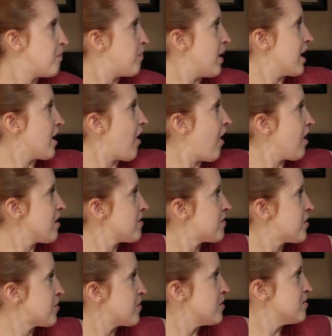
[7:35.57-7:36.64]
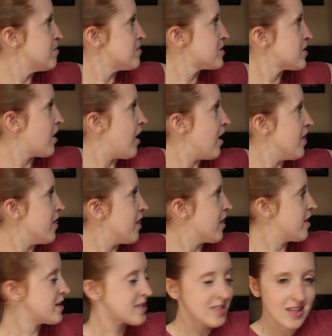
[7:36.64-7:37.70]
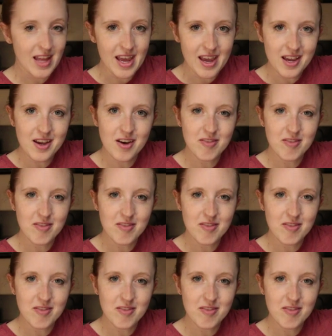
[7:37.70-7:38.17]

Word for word: but all of the rooms on this leg